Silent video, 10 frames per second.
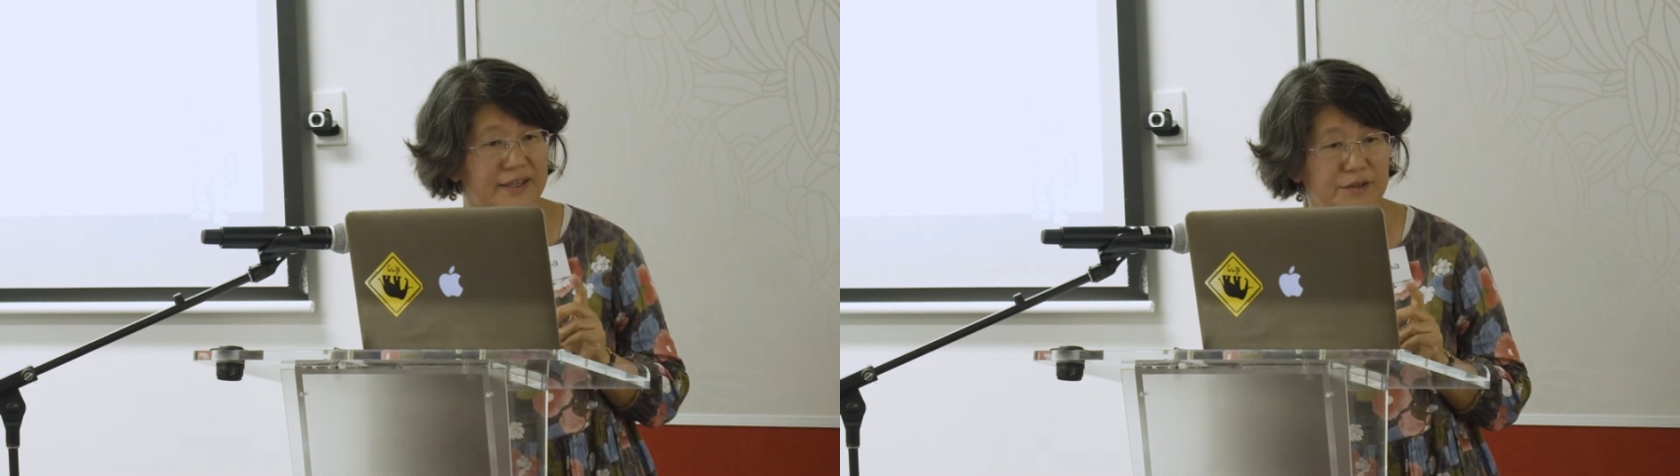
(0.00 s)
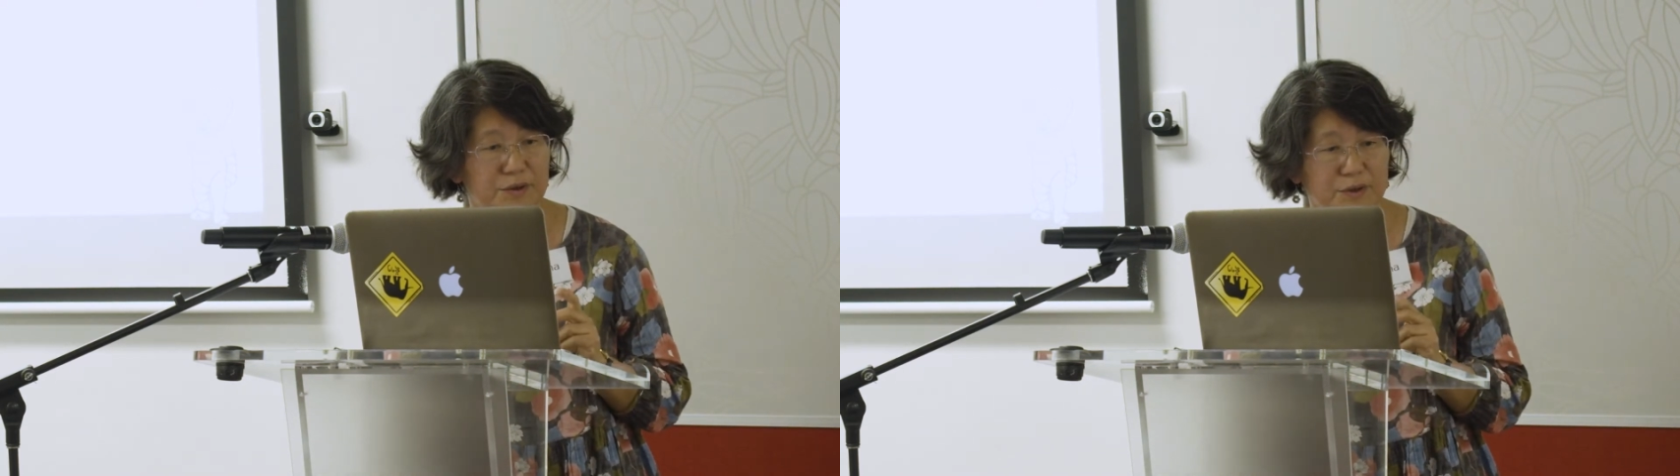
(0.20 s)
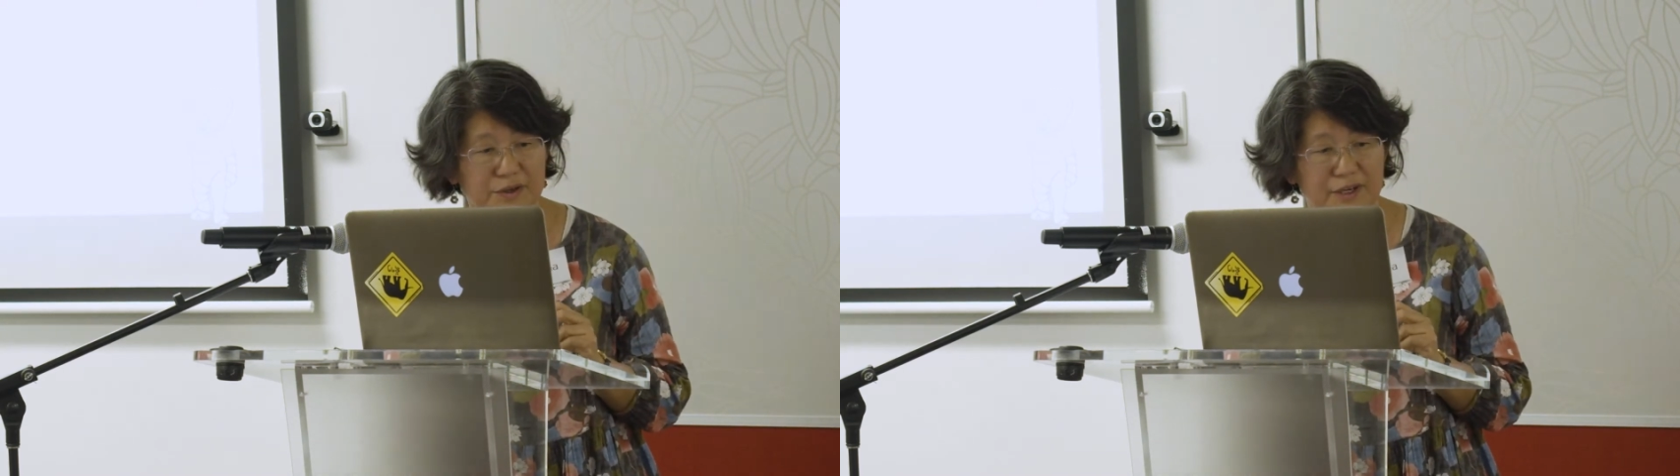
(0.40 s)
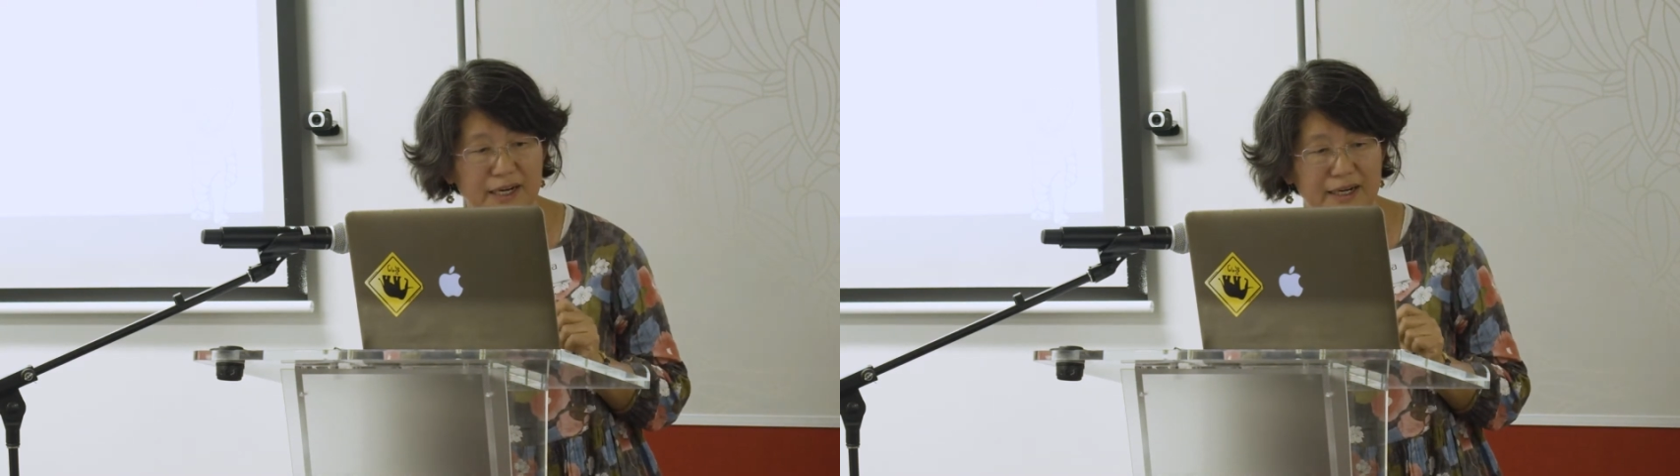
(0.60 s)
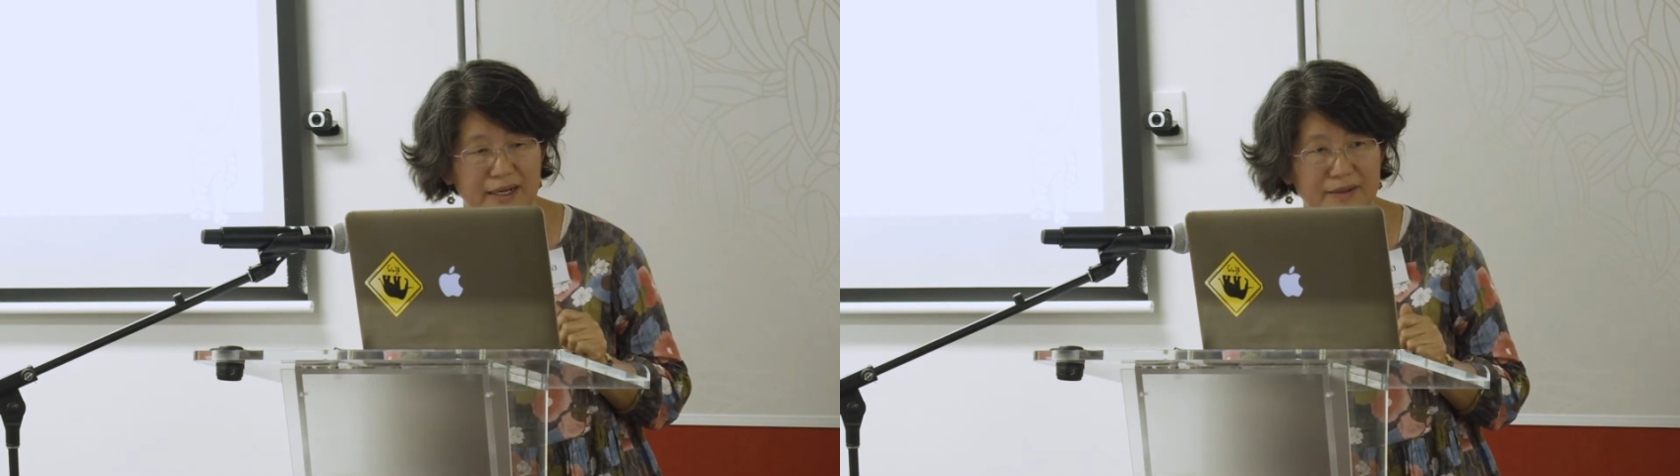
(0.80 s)

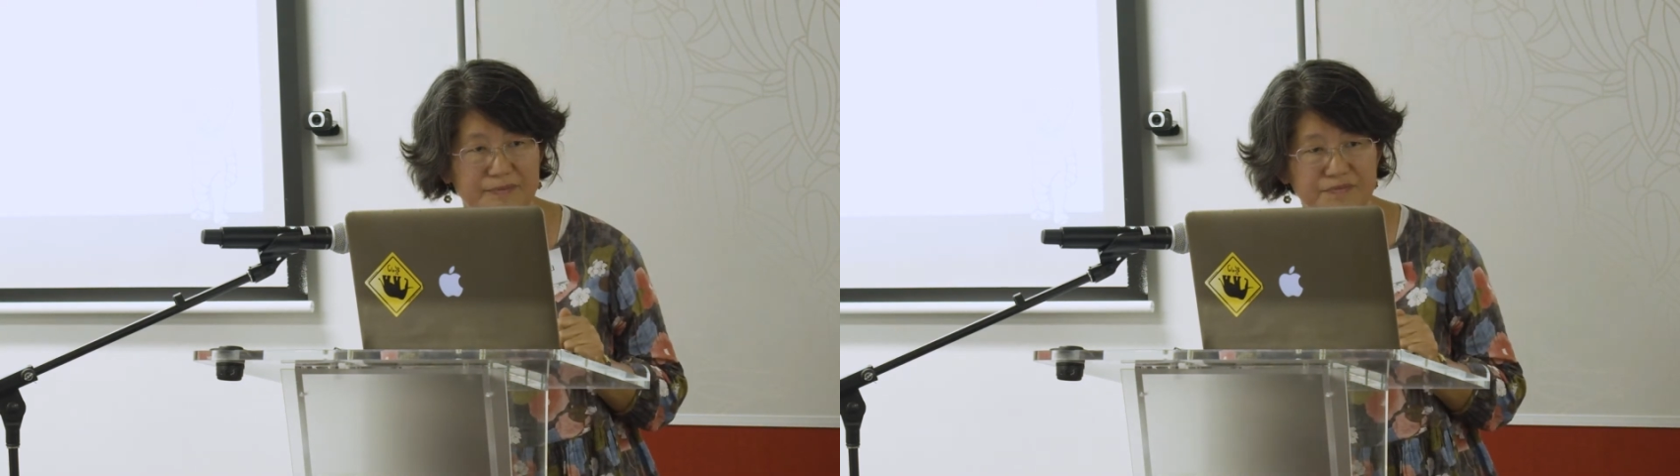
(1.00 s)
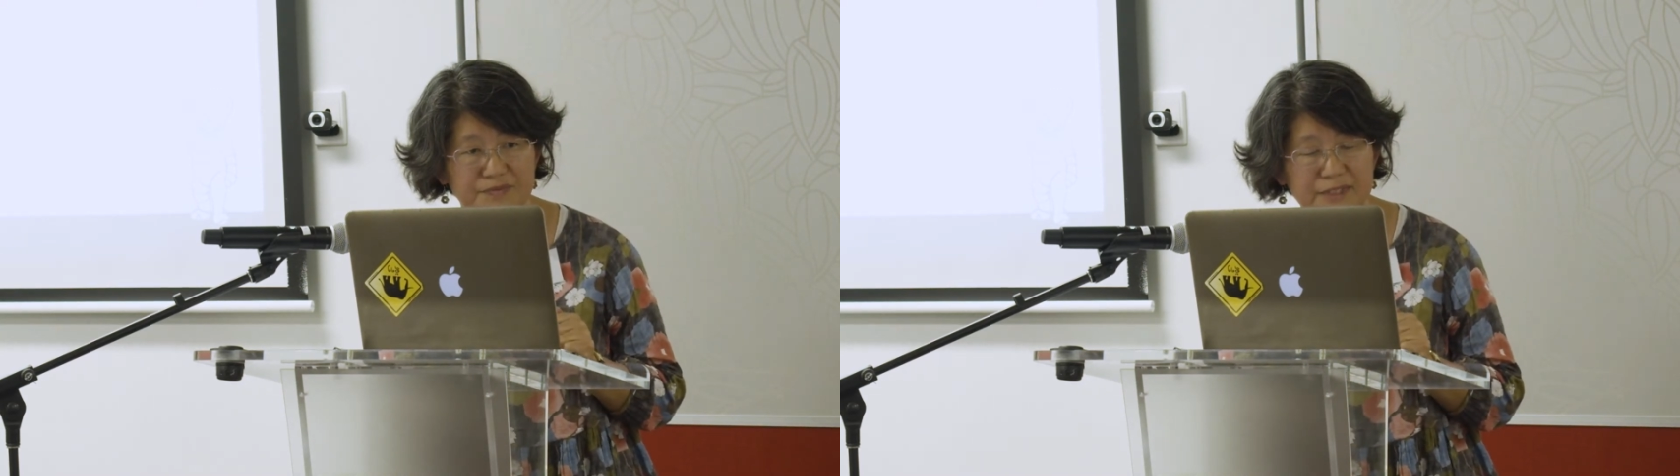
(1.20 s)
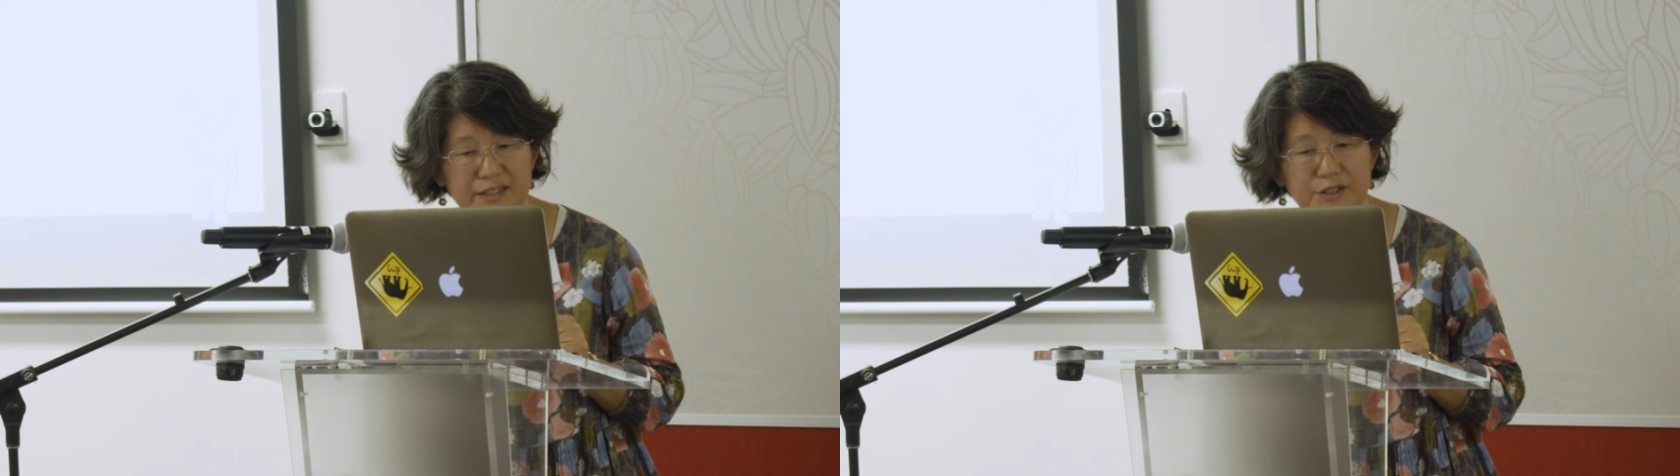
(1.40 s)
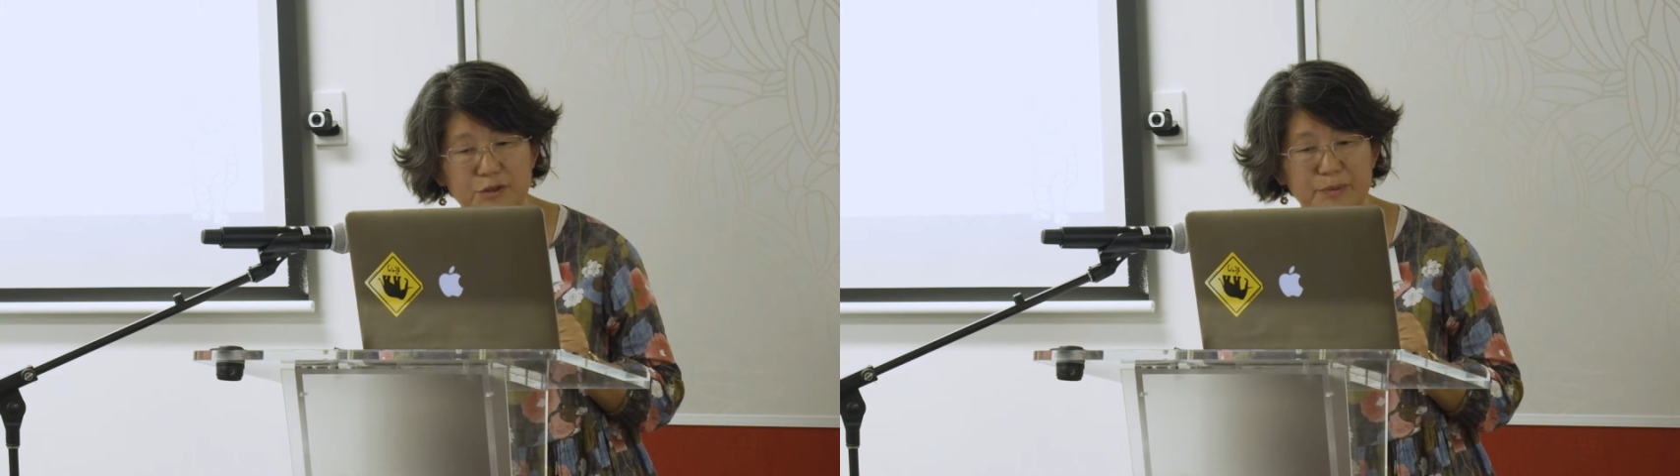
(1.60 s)
you'll